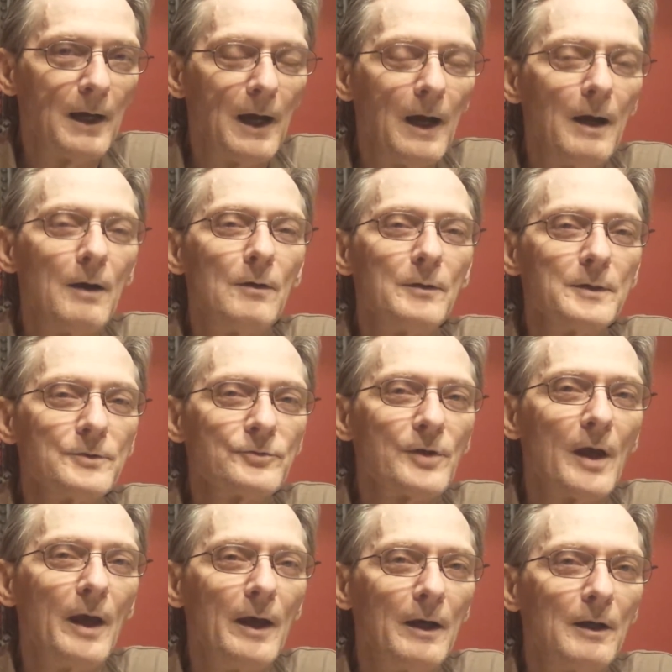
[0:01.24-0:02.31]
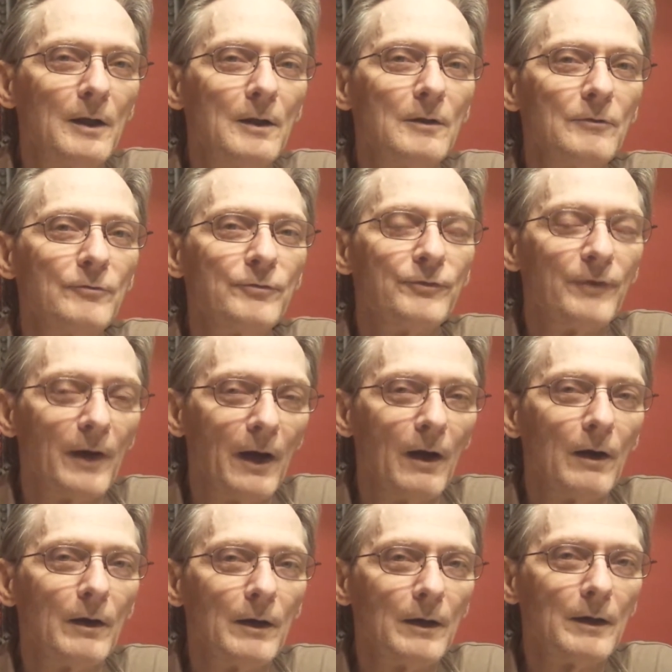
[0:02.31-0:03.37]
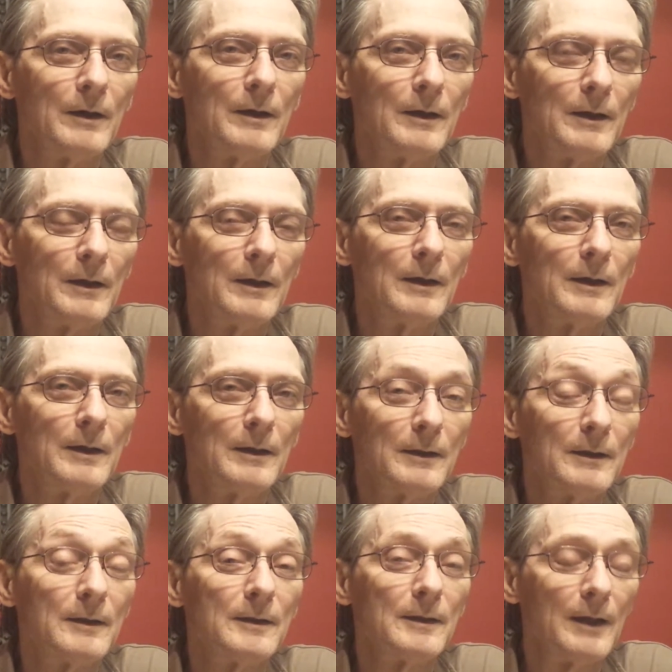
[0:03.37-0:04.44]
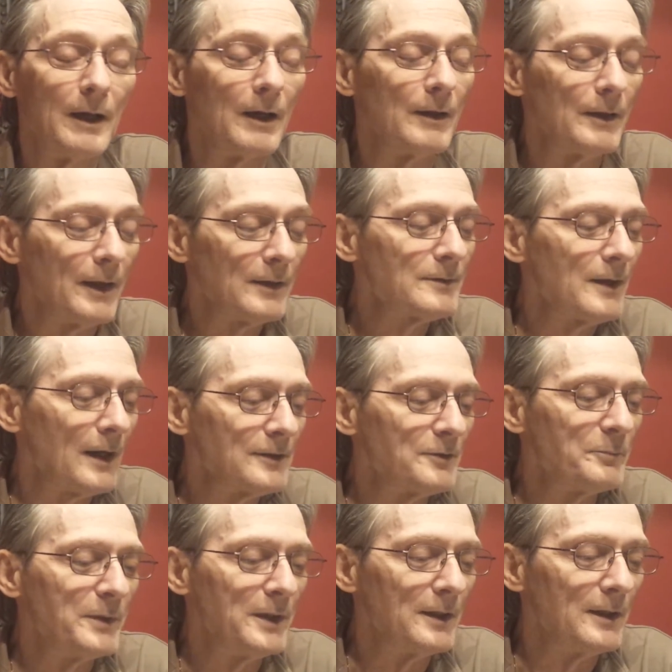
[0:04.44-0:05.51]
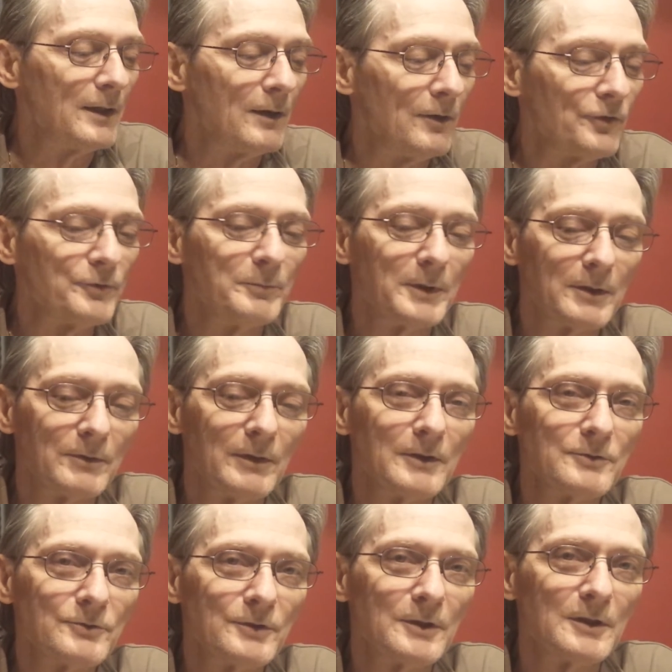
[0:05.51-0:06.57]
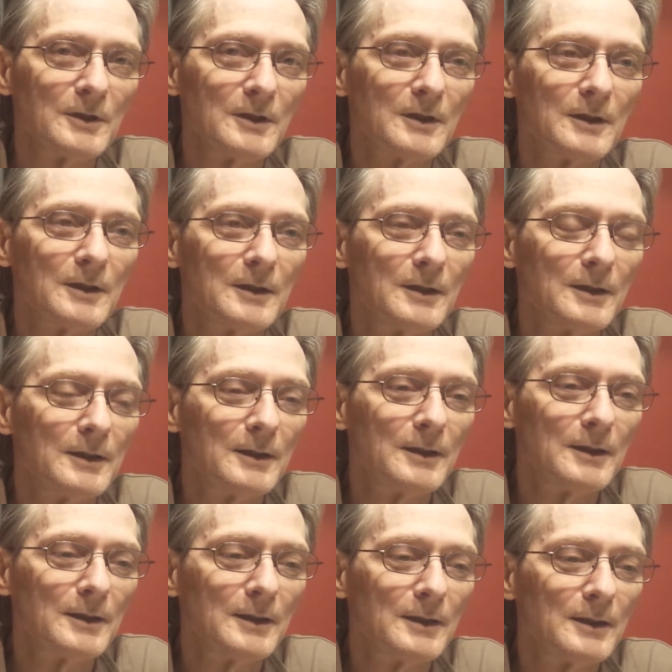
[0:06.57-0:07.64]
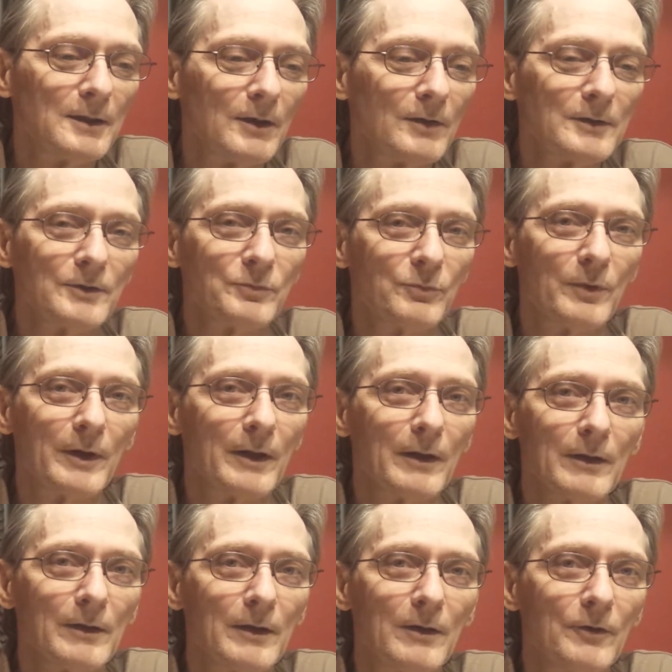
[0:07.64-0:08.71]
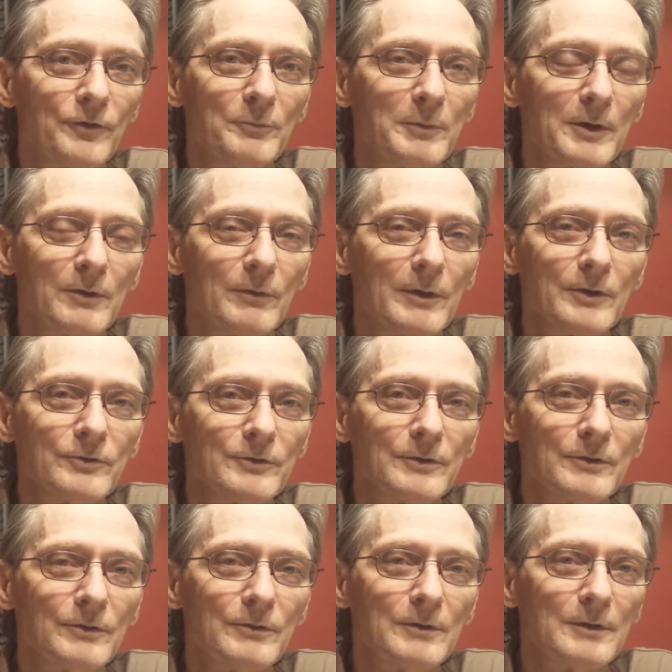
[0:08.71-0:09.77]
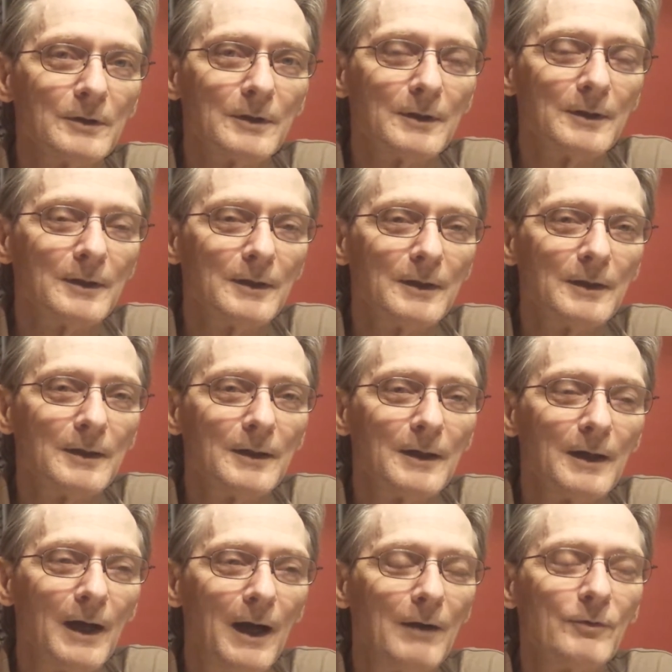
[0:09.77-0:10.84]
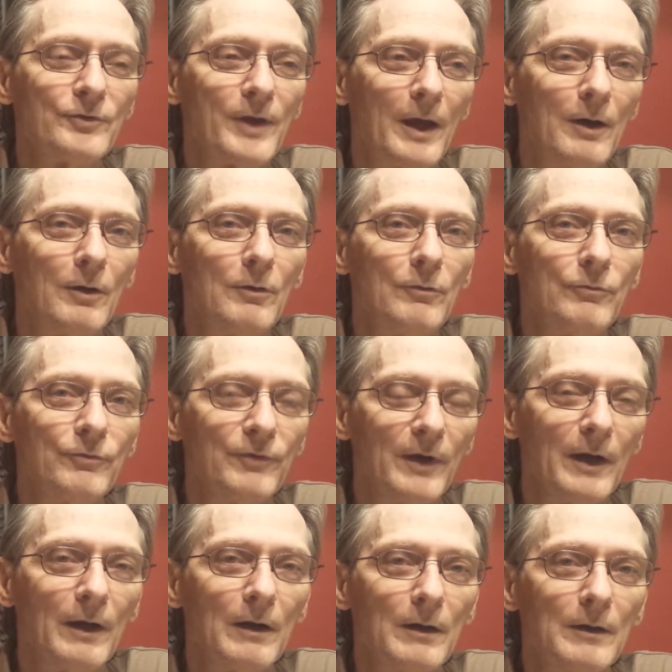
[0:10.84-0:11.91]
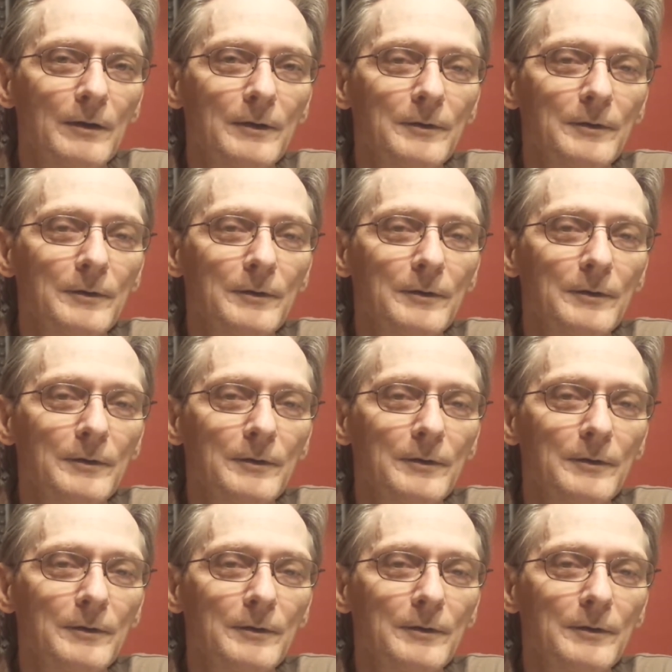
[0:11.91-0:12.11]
How is hell fair? Now, that's got to be the ultimate question, or at least one of the ultimate questions. How is hell fair?